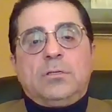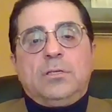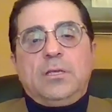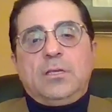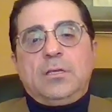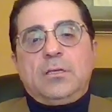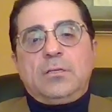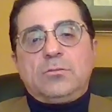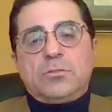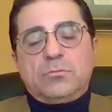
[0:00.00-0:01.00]

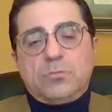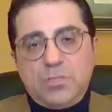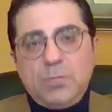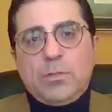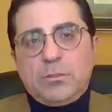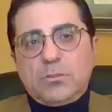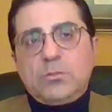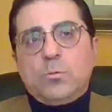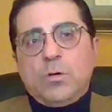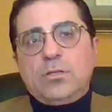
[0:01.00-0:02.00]
is similar
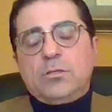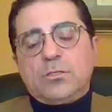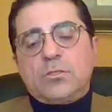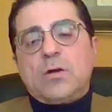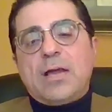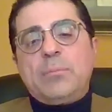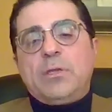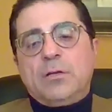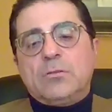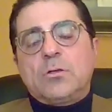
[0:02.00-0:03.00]
to what you're describing
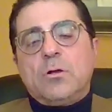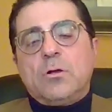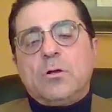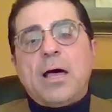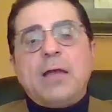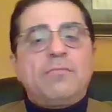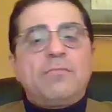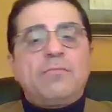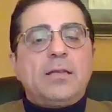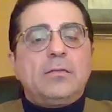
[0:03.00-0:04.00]
here. It's called
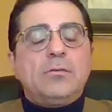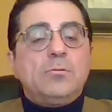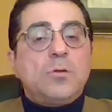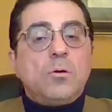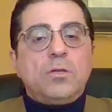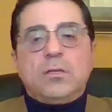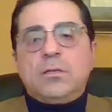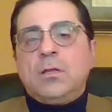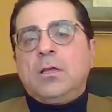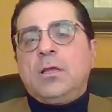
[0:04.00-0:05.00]
modified
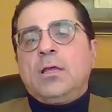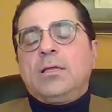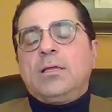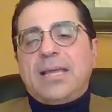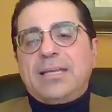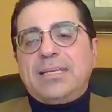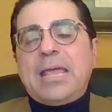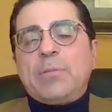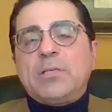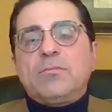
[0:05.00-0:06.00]
Newtonian
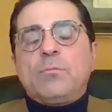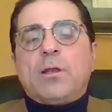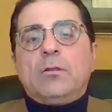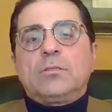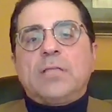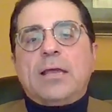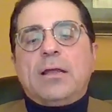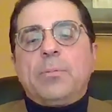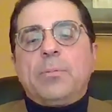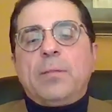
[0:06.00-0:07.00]
dynamics, if you want to look that
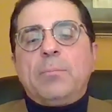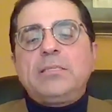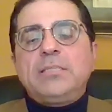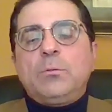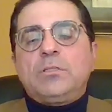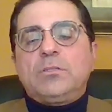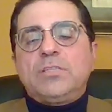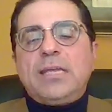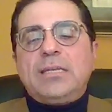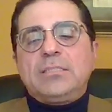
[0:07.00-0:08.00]
up. And basically, what they're
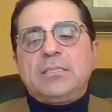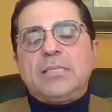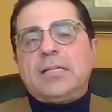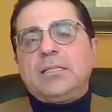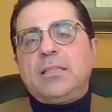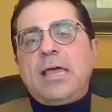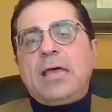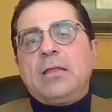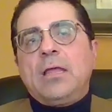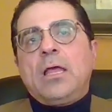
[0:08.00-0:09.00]
saying is exactly that.